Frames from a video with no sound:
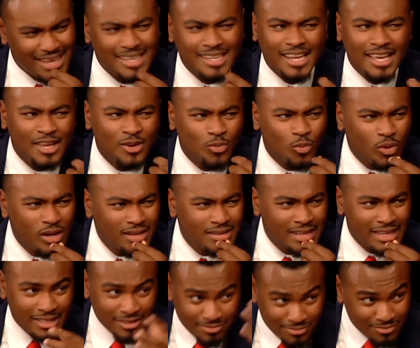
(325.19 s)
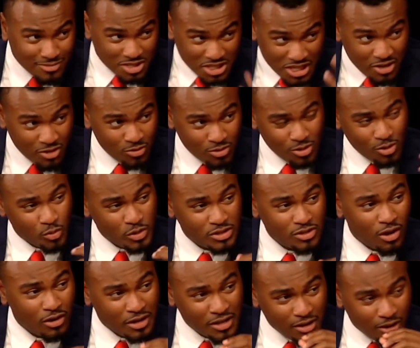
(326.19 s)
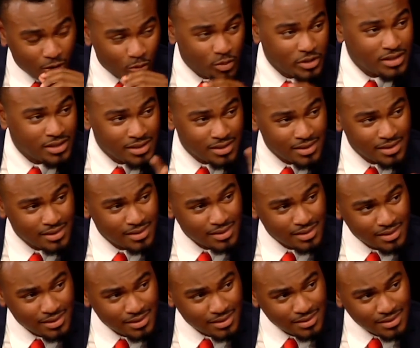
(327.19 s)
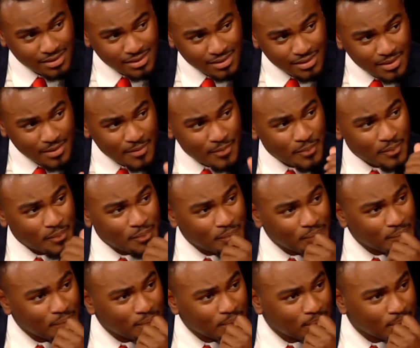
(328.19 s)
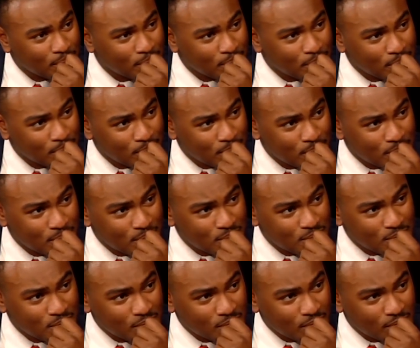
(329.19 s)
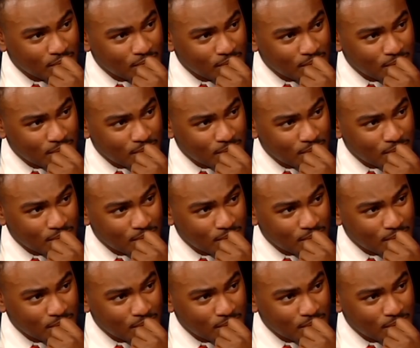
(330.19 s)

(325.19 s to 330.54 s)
In, in what? In general, are we talking? Are we? Do you think men and women are this equal, or the